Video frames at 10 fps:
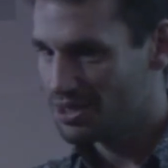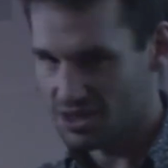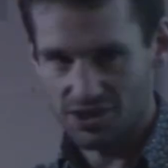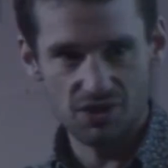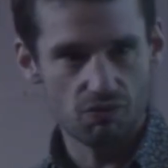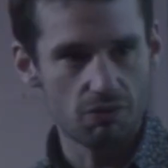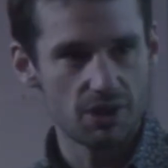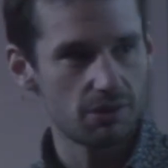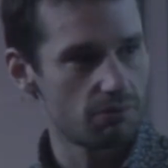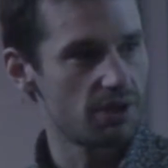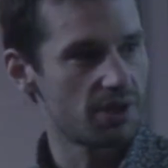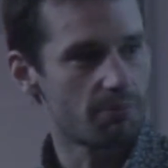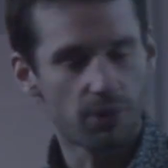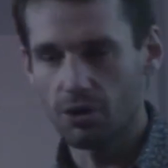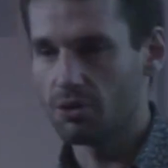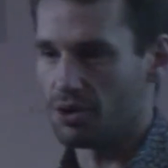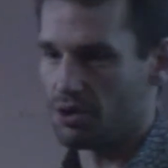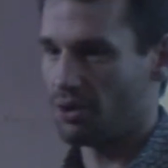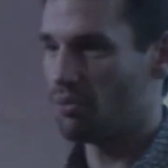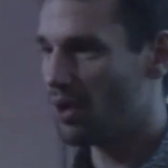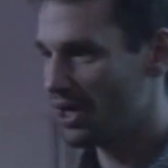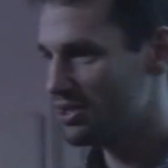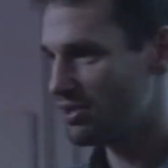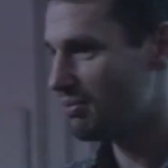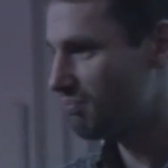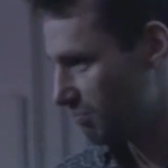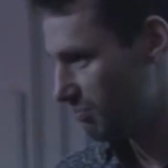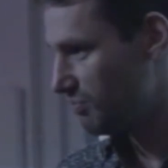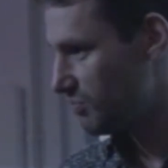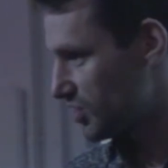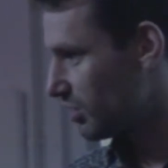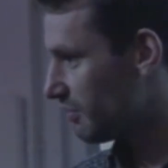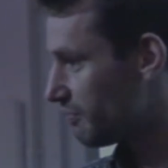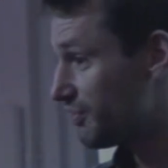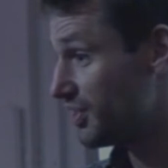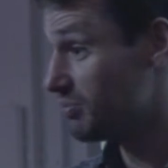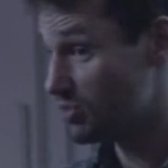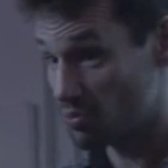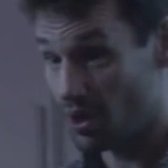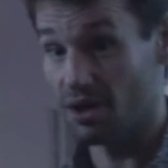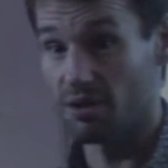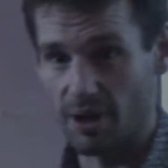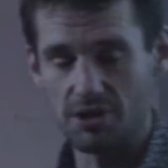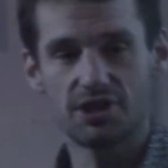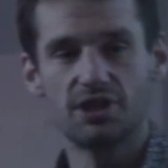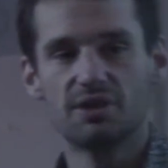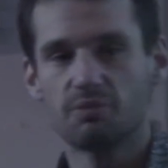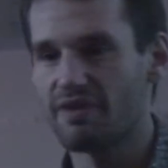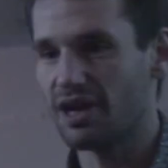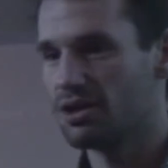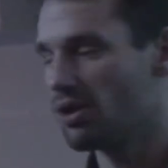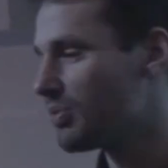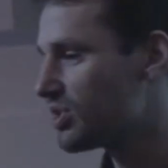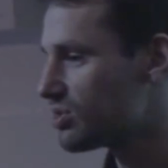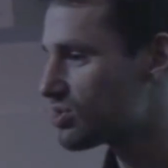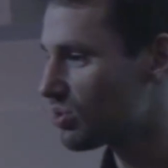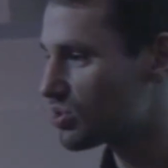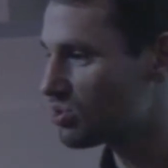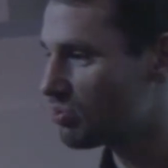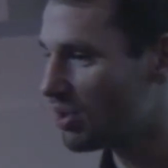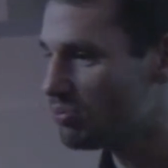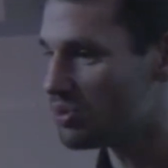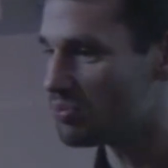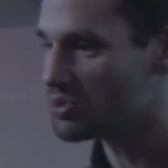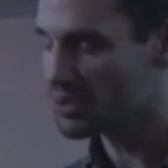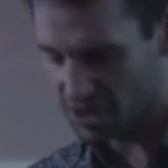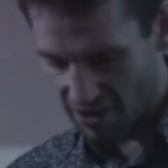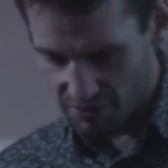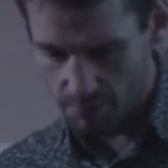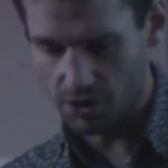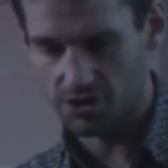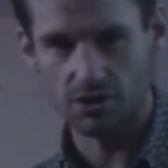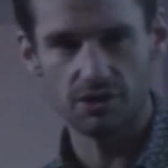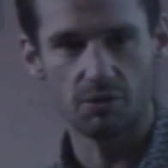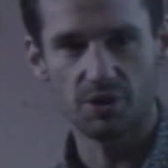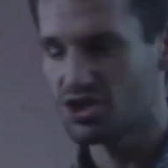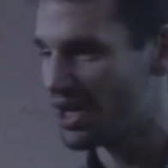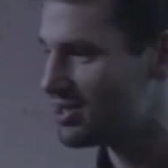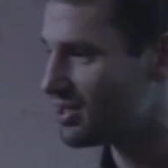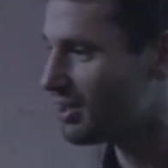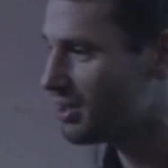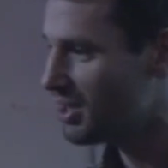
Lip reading: this is really, really important on a wider sort of theme as well about dealing with economic and social problems, because everybody's got their own agenda.